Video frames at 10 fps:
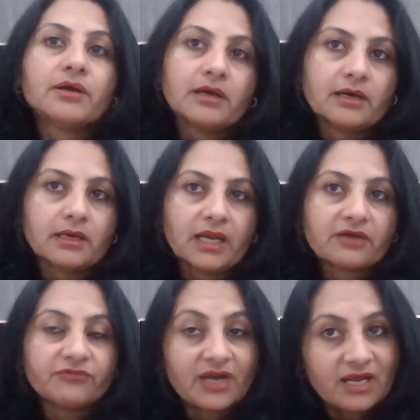like
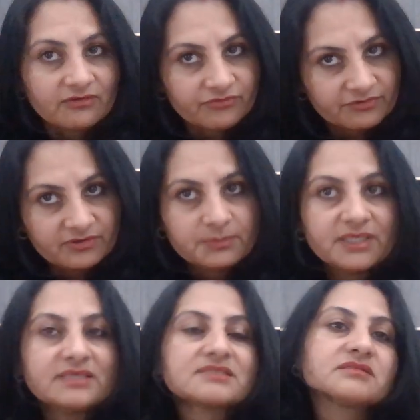what will be
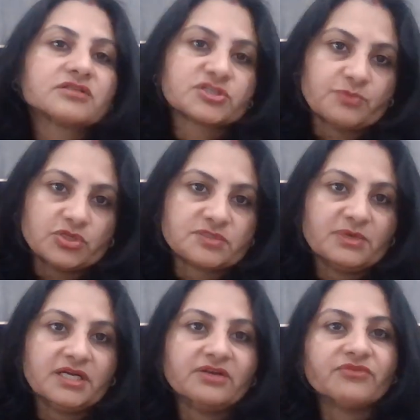his
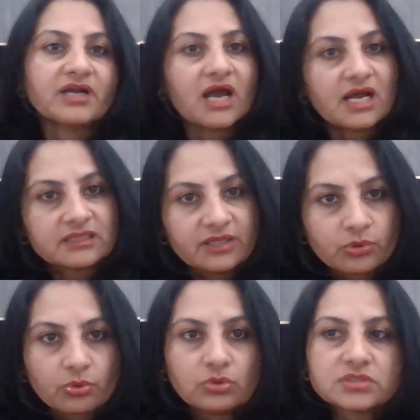responsibility, what are their
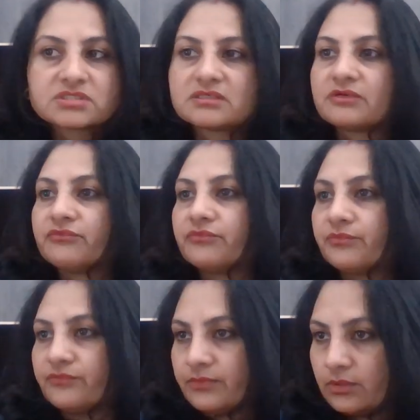roles.
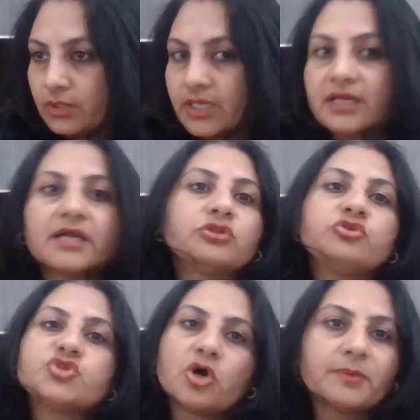Okay,
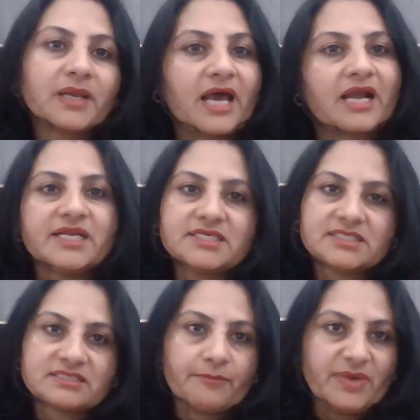job clarity
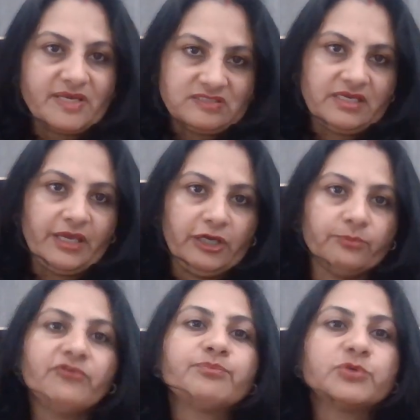is the basic
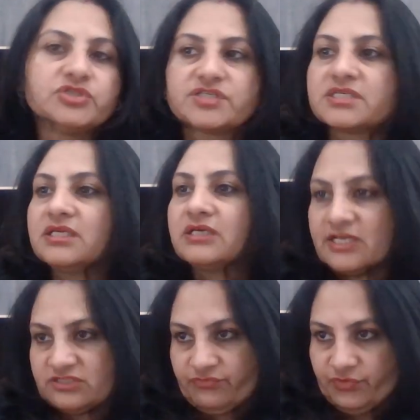aim of position
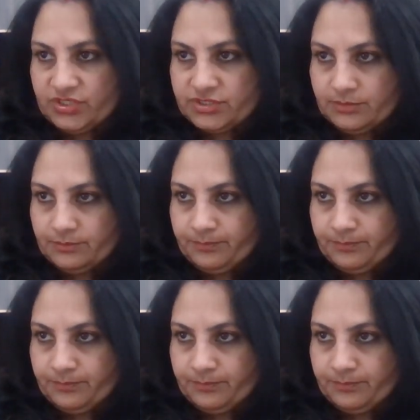classification,